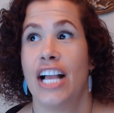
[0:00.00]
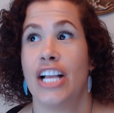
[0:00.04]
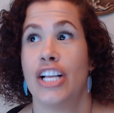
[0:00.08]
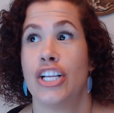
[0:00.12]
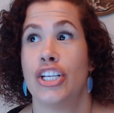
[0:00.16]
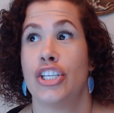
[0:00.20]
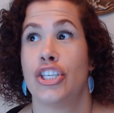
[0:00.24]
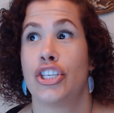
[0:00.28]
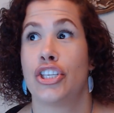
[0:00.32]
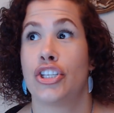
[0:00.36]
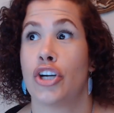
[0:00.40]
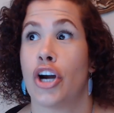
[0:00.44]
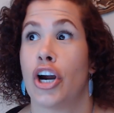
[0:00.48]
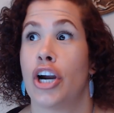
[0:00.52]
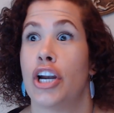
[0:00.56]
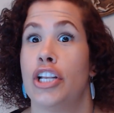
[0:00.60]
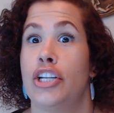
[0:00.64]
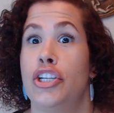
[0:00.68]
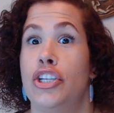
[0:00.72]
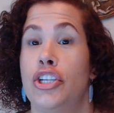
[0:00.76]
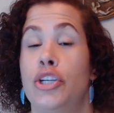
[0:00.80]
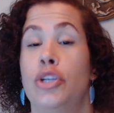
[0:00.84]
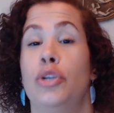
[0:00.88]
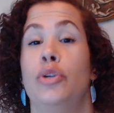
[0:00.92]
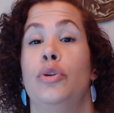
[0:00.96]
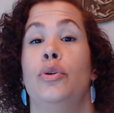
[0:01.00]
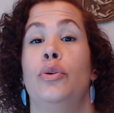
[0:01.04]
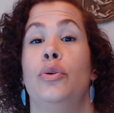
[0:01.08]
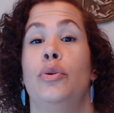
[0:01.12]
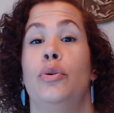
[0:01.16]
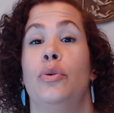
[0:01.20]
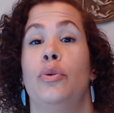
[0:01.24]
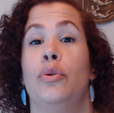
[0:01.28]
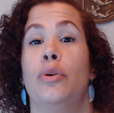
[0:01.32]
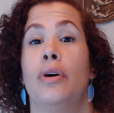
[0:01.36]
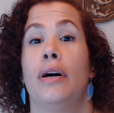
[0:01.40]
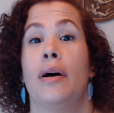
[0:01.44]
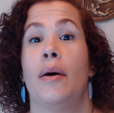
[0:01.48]
started
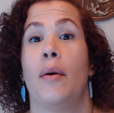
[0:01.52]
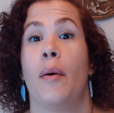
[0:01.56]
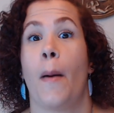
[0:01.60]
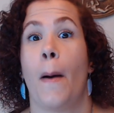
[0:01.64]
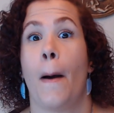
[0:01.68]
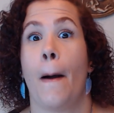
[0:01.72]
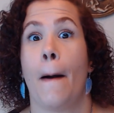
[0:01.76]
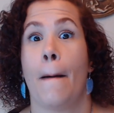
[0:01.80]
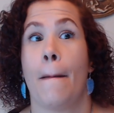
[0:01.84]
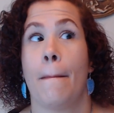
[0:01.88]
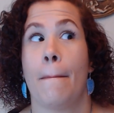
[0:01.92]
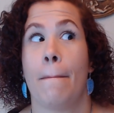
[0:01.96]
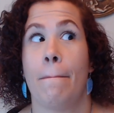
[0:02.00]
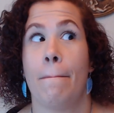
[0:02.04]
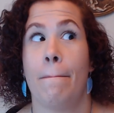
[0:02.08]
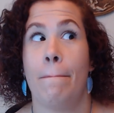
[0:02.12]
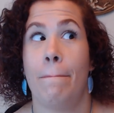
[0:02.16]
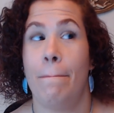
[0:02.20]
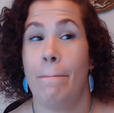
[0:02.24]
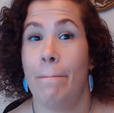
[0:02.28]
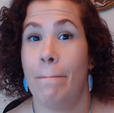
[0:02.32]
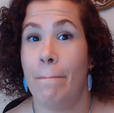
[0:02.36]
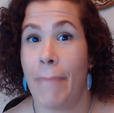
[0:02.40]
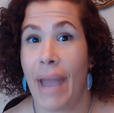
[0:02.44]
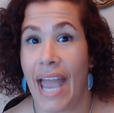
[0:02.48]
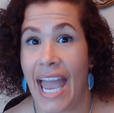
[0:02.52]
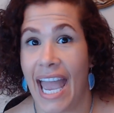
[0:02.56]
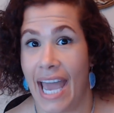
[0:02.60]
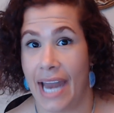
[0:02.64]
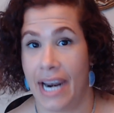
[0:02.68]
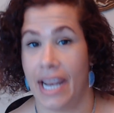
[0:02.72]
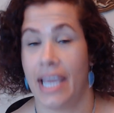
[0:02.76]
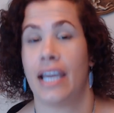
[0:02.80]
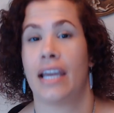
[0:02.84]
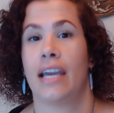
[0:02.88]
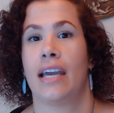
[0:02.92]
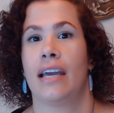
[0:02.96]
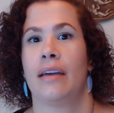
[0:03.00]
to
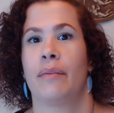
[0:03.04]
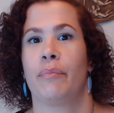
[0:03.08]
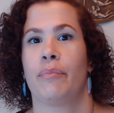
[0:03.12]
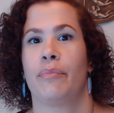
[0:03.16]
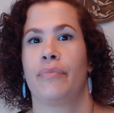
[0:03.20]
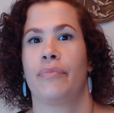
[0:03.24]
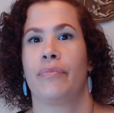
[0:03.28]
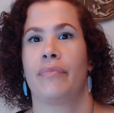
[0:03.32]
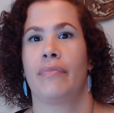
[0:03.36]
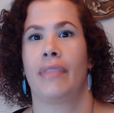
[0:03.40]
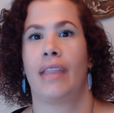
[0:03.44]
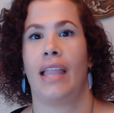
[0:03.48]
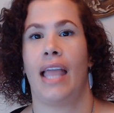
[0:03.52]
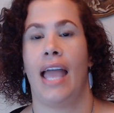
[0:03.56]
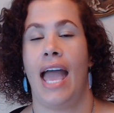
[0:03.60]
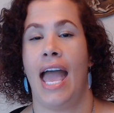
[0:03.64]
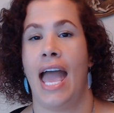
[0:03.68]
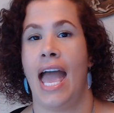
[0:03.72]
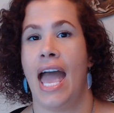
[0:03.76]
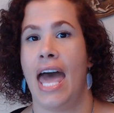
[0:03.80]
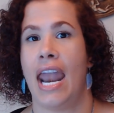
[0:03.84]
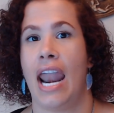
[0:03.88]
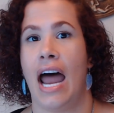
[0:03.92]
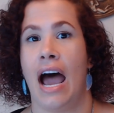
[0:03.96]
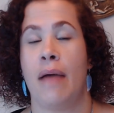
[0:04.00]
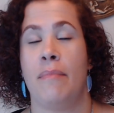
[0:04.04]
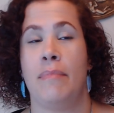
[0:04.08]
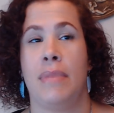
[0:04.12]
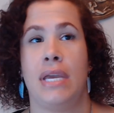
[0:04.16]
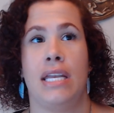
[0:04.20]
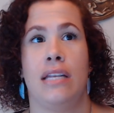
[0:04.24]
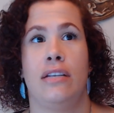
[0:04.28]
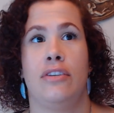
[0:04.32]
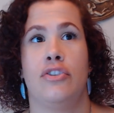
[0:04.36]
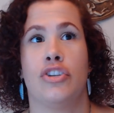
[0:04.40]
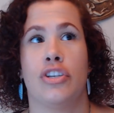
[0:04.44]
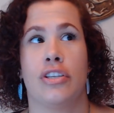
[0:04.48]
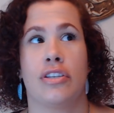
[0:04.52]
panic. And I
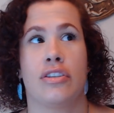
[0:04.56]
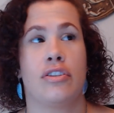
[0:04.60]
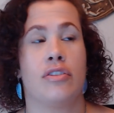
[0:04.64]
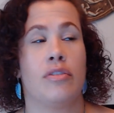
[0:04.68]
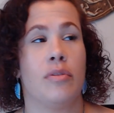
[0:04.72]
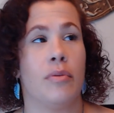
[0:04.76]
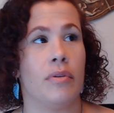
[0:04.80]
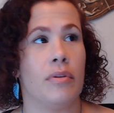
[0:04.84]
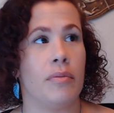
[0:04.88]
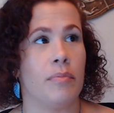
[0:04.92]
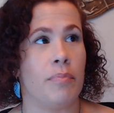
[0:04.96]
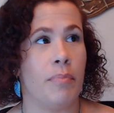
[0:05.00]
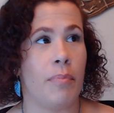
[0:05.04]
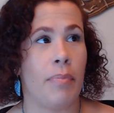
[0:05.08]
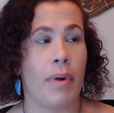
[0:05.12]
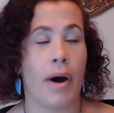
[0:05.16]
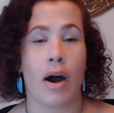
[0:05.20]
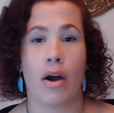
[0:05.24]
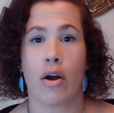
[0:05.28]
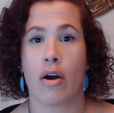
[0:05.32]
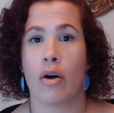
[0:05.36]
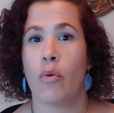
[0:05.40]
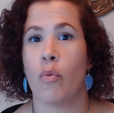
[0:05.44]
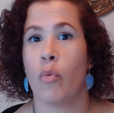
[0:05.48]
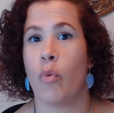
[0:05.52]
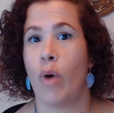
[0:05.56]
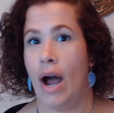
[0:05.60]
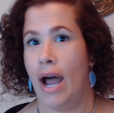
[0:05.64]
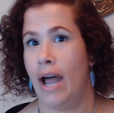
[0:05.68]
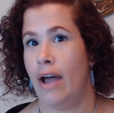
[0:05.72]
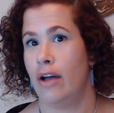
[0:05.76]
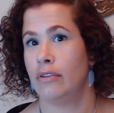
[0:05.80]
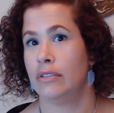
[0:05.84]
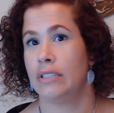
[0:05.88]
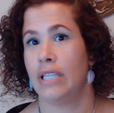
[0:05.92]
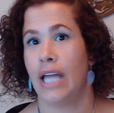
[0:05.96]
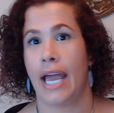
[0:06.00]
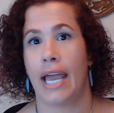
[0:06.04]
mean just buck
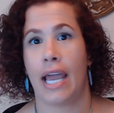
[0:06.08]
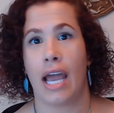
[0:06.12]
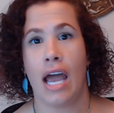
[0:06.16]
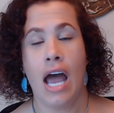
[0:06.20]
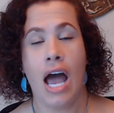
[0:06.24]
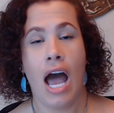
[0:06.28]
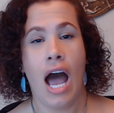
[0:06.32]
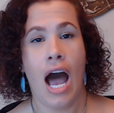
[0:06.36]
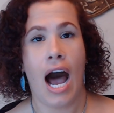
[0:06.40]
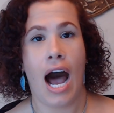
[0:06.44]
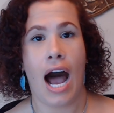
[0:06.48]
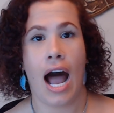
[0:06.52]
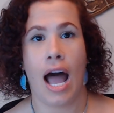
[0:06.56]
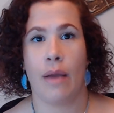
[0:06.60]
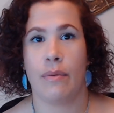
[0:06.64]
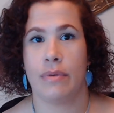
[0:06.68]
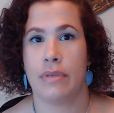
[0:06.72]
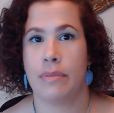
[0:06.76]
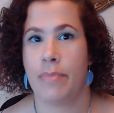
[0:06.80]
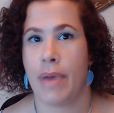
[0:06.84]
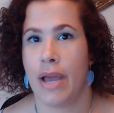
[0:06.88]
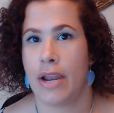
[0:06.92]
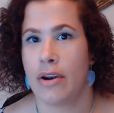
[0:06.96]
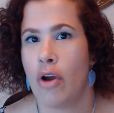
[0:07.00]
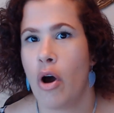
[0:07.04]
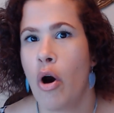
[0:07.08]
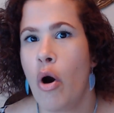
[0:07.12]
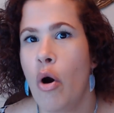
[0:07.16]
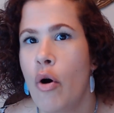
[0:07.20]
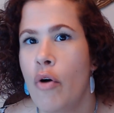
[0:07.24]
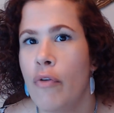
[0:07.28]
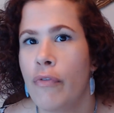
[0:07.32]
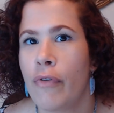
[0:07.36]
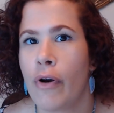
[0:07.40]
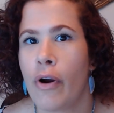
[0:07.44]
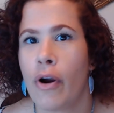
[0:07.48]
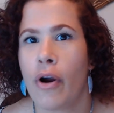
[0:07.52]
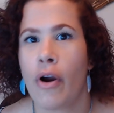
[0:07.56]
wild. Like I was bent
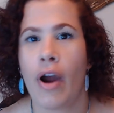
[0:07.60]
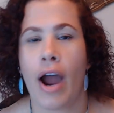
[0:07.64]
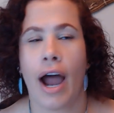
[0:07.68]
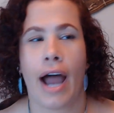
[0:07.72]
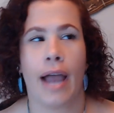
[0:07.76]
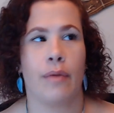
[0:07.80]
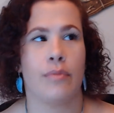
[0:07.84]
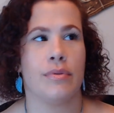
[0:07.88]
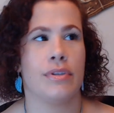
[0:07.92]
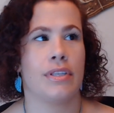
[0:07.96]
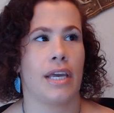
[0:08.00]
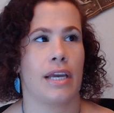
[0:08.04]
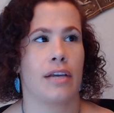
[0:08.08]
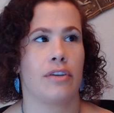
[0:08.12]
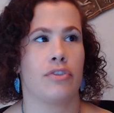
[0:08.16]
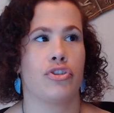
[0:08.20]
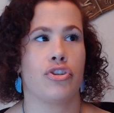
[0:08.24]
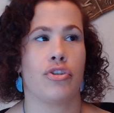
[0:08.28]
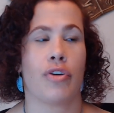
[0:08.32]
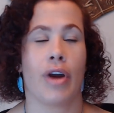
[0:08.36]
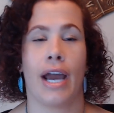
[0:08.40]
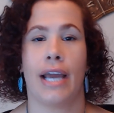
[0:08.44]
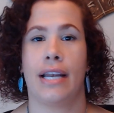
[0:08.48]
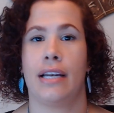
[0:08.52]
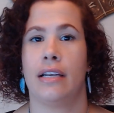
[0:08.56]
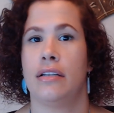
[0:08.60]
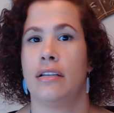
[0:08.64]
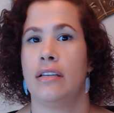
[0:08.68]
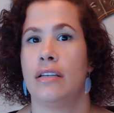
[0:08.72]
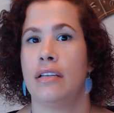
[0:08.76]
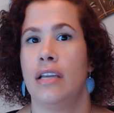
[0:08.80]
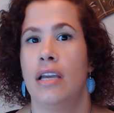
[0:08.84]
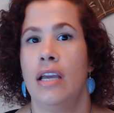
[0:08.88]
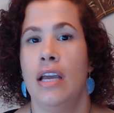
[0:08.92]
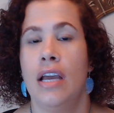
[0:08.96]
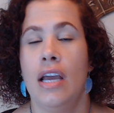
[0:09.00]
over, I was like trying